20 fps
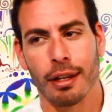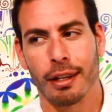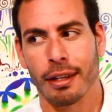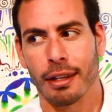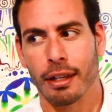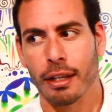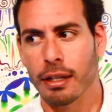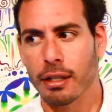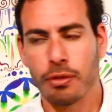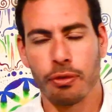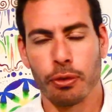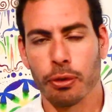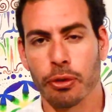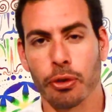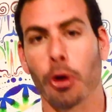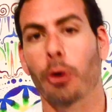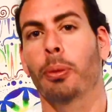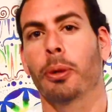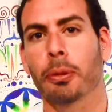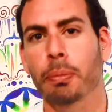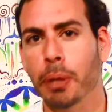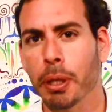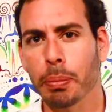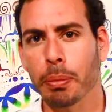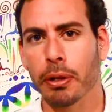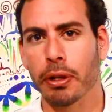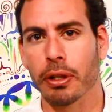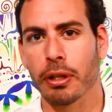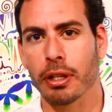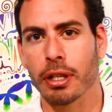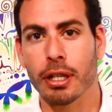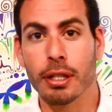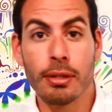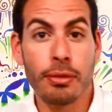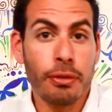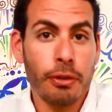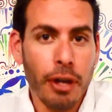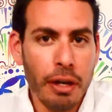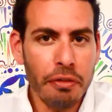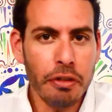it's for normal people. It's
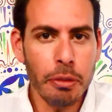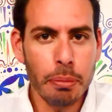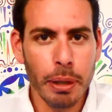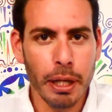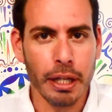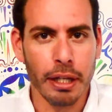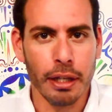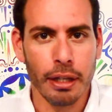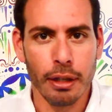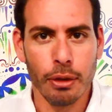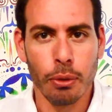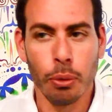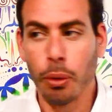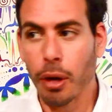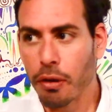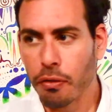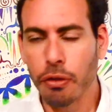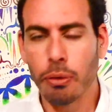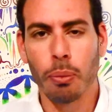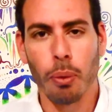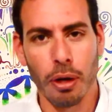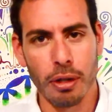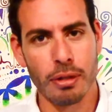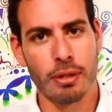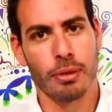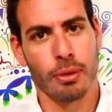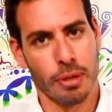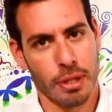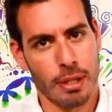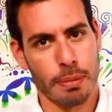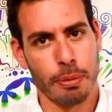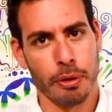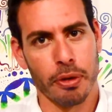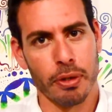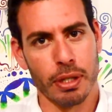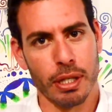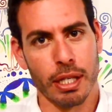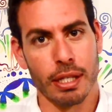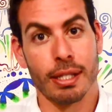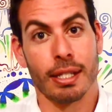for everybody. Whoever wants to experience
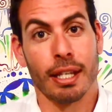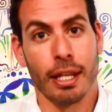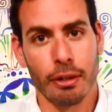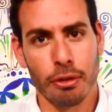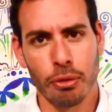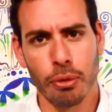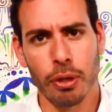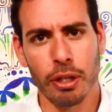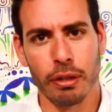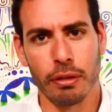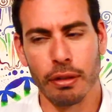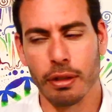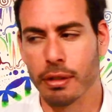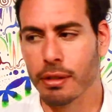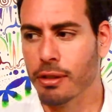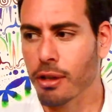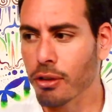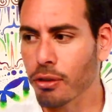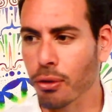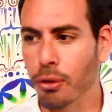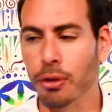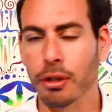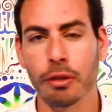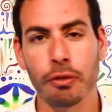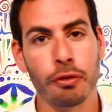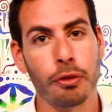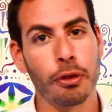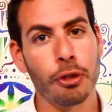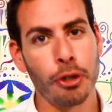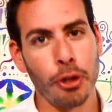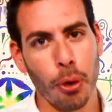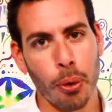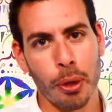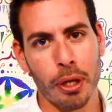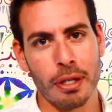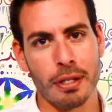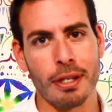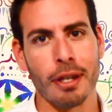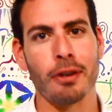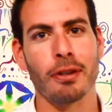this can do it. It's not only for yogis
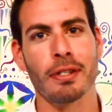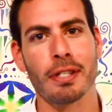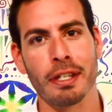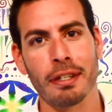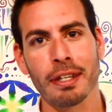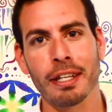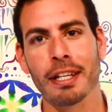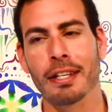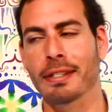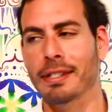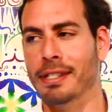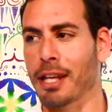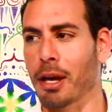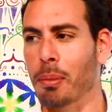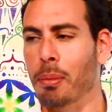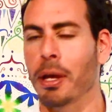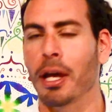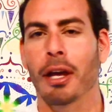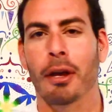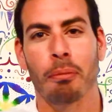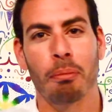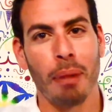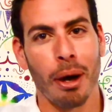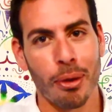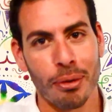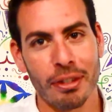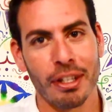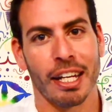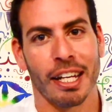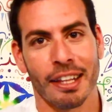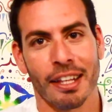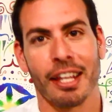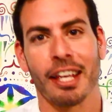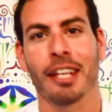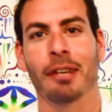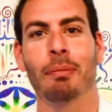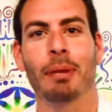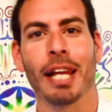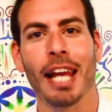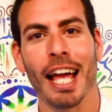that are sitting in some mountain in the
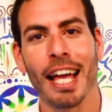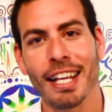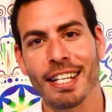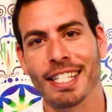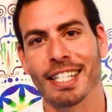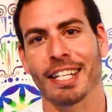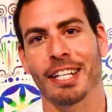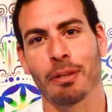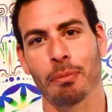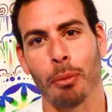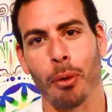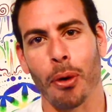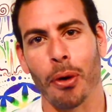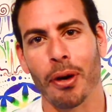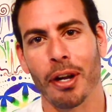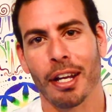Himalayas anymore.